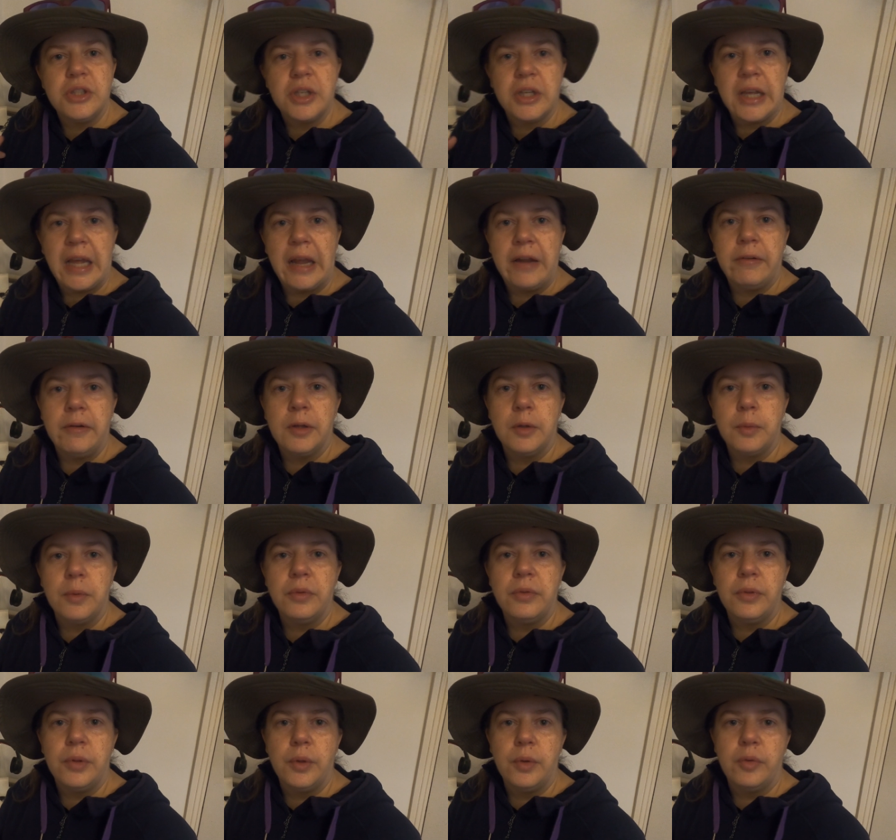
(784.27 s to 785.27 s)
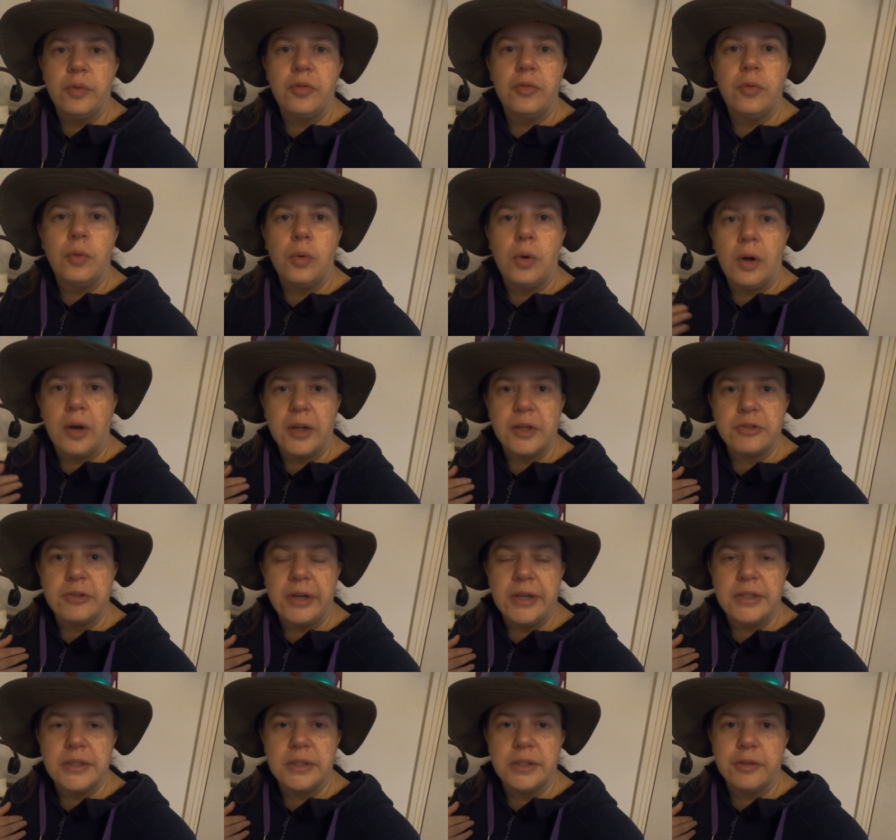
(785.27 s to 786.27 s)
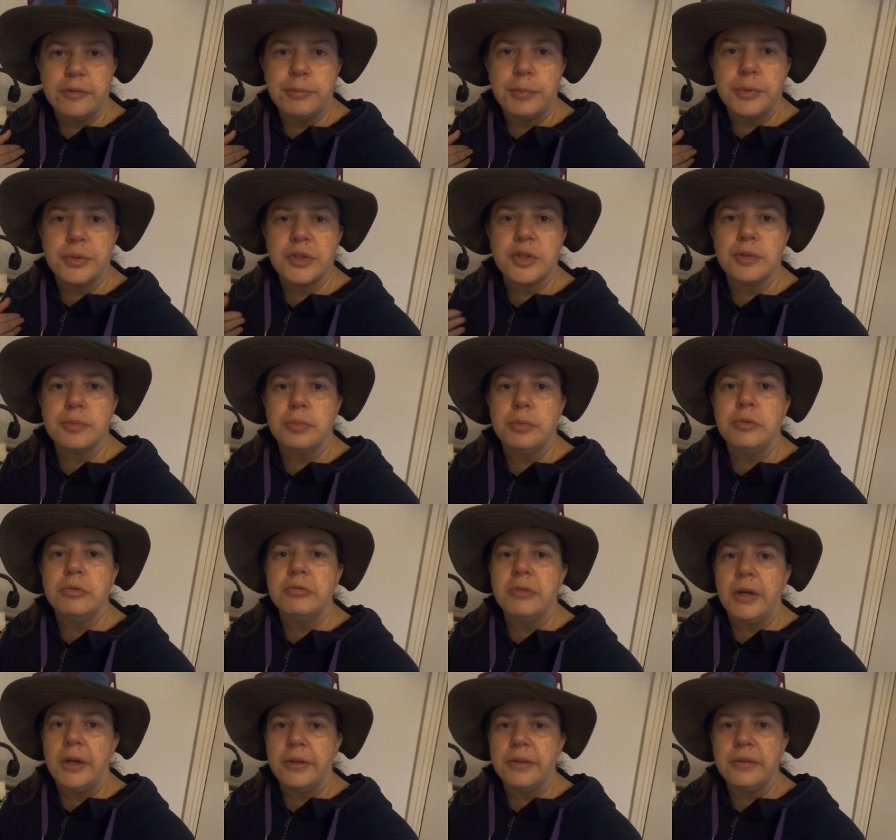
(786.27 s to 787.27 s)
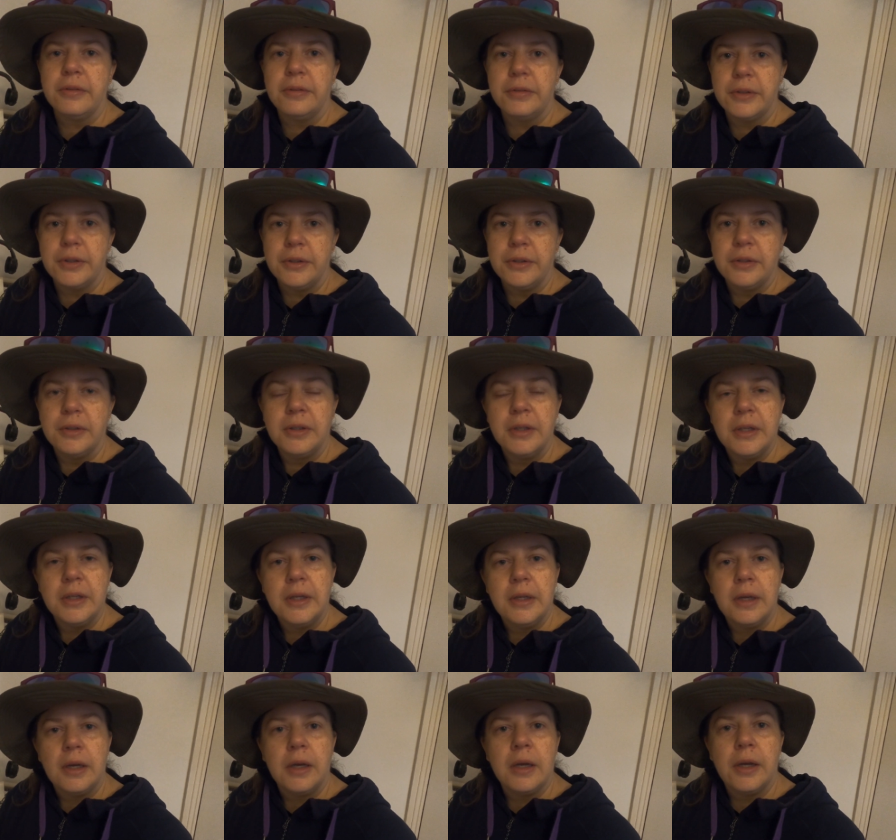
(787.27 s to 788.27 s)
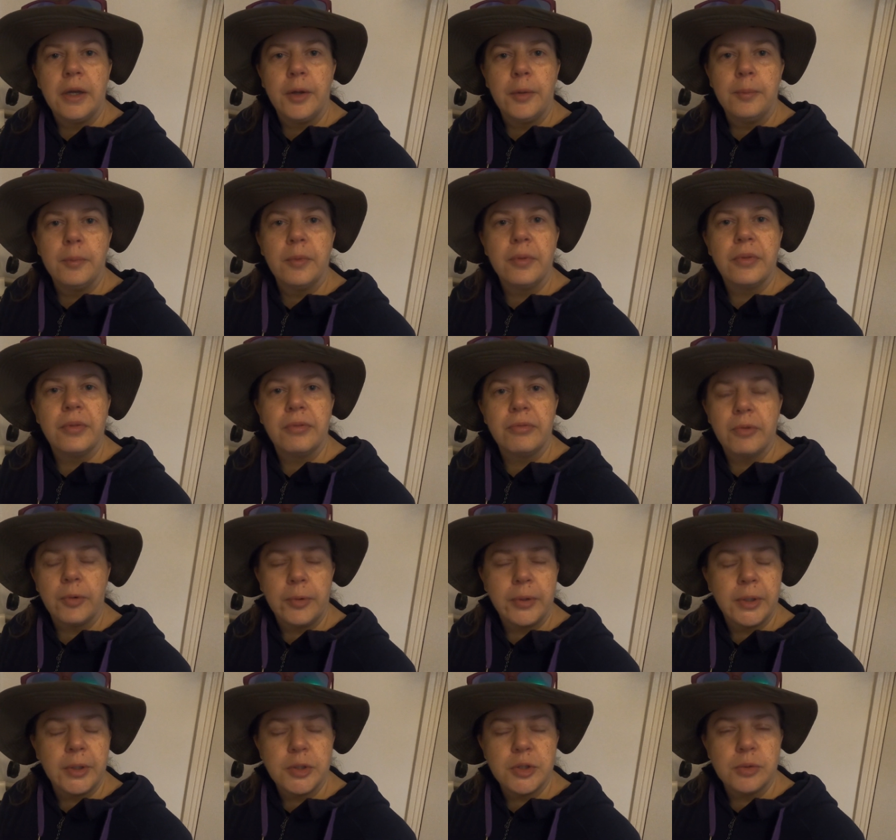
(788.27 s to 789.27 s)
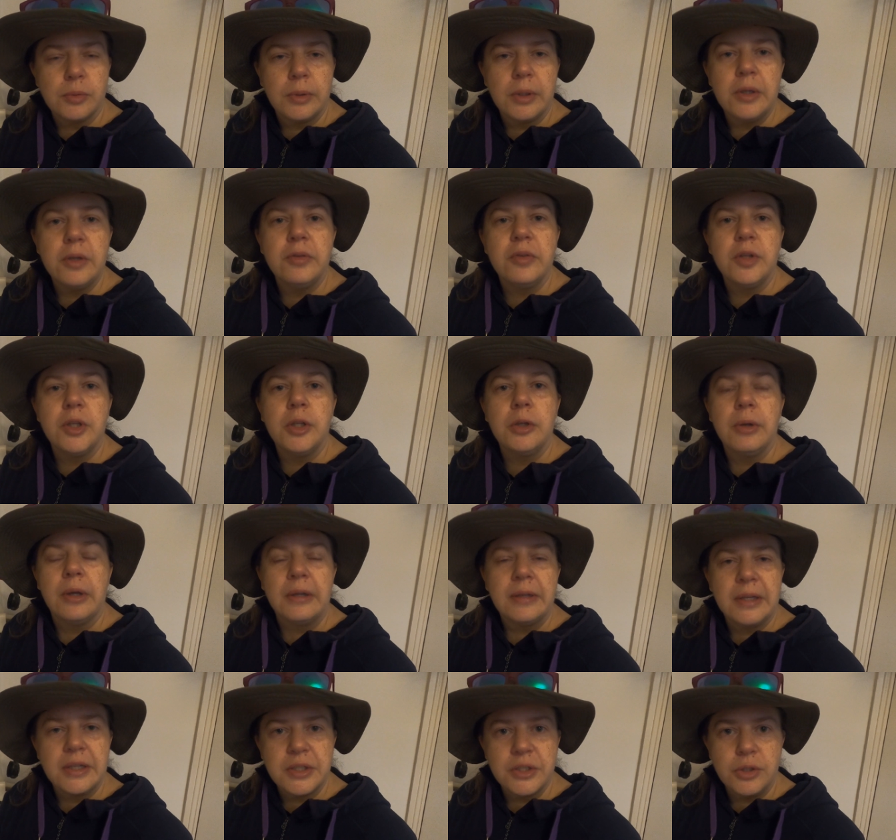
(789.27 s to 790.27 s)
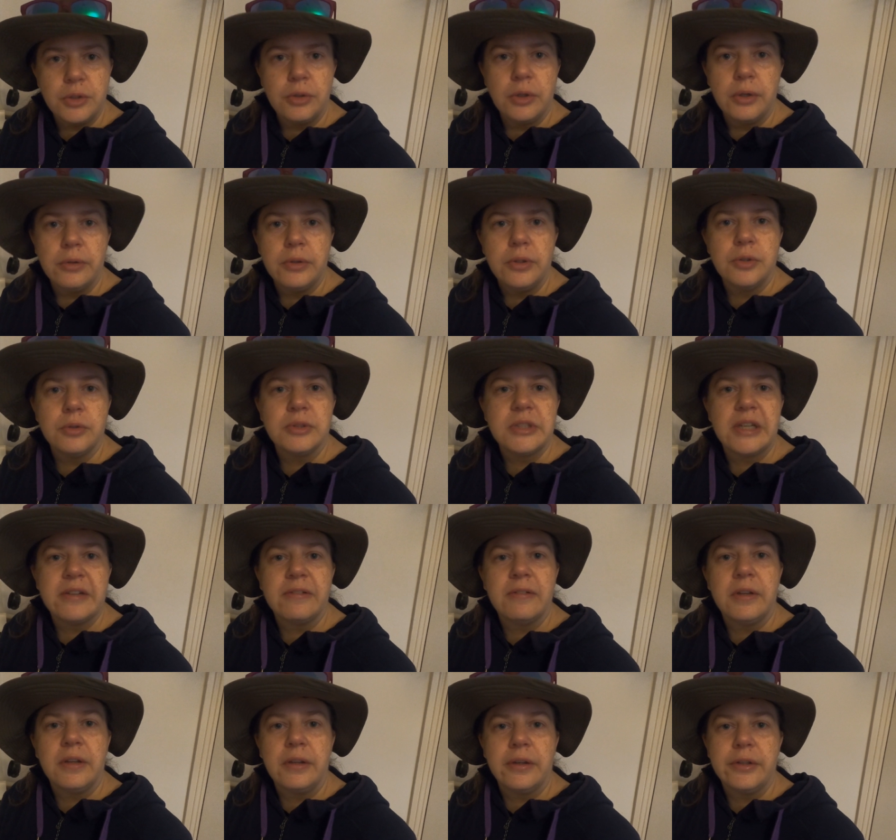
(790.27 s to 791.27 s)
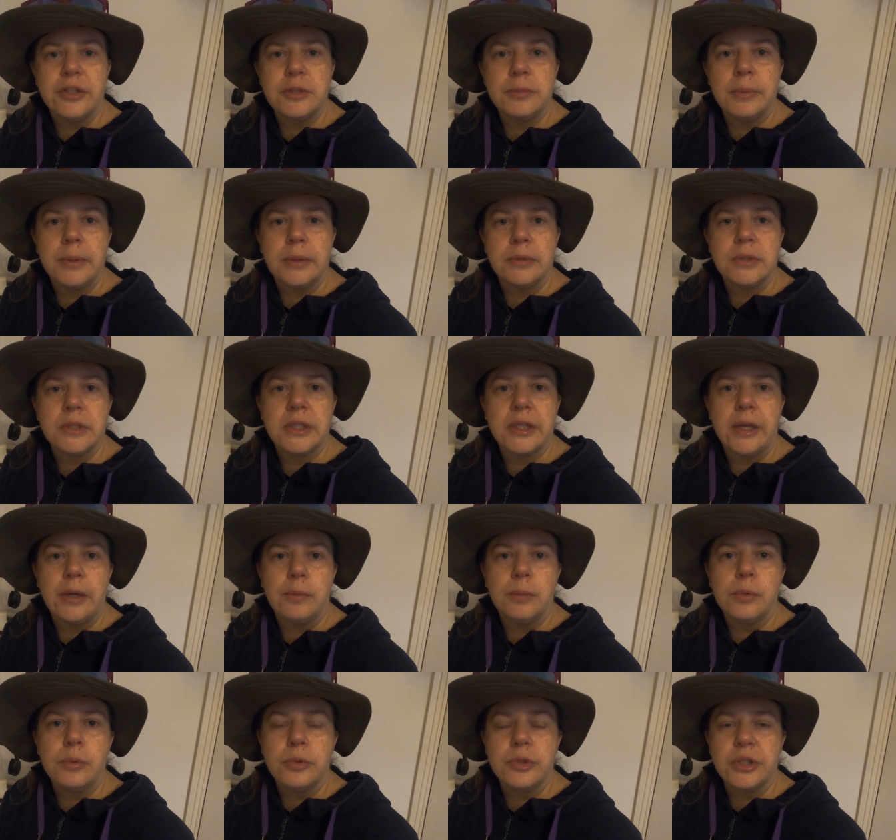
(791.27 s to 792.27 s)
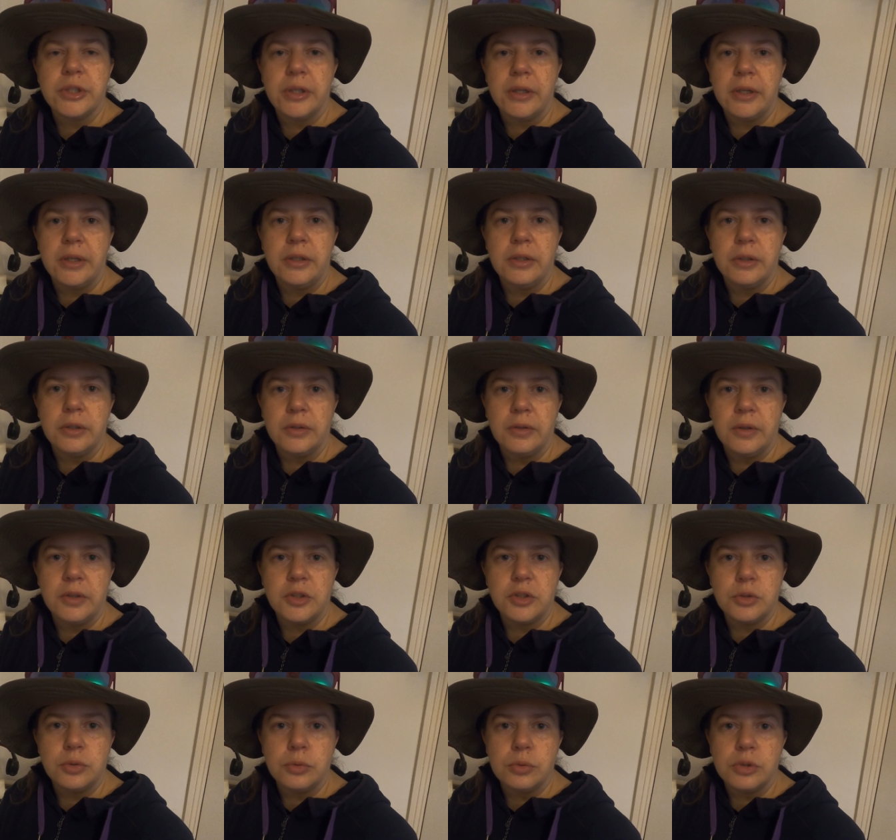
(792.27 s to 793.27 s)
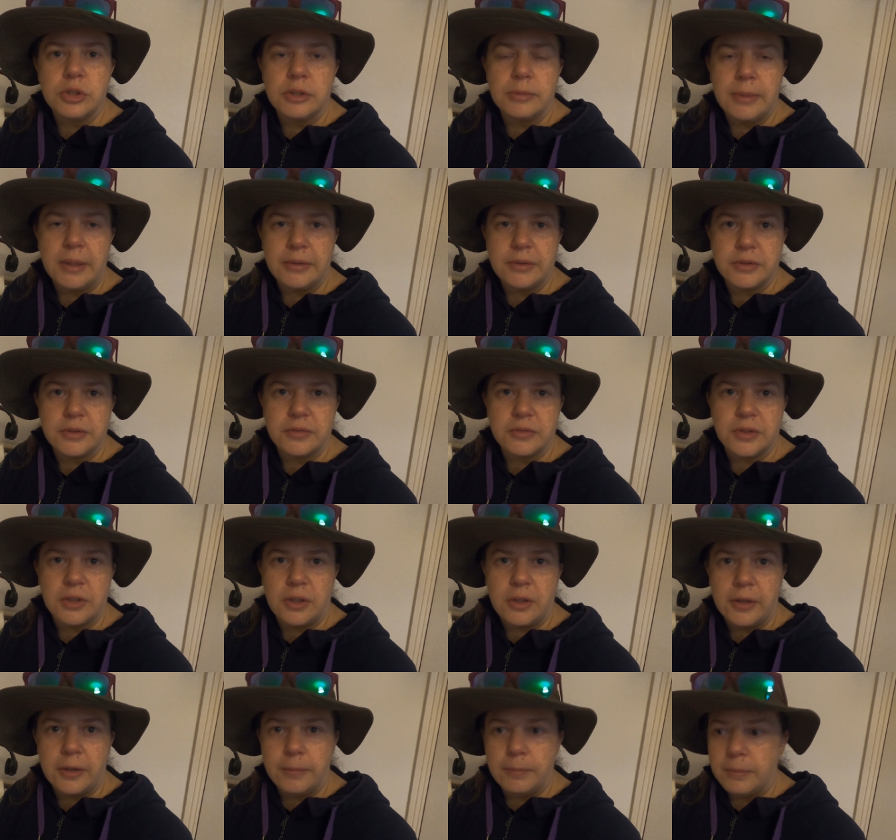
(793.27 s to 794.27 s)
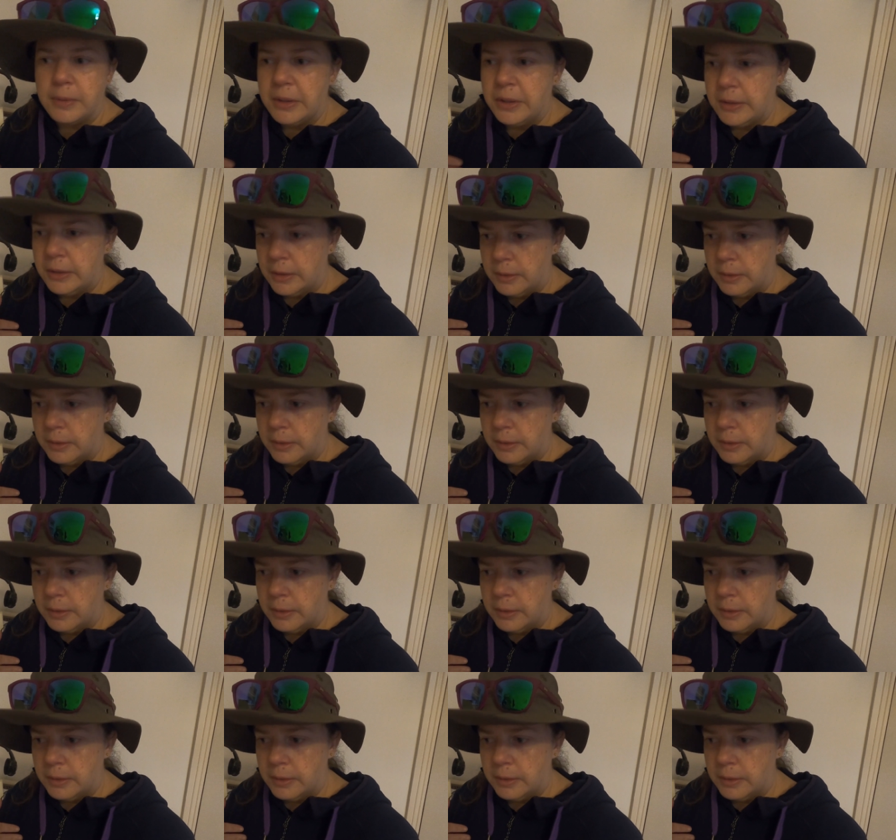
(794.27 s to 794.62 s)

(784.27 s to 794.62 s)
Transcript: that you're carrying with you for hydrating if possible rather than um, throwing it all over you unless you know that you're definitely going to be able to get water in a short amount of time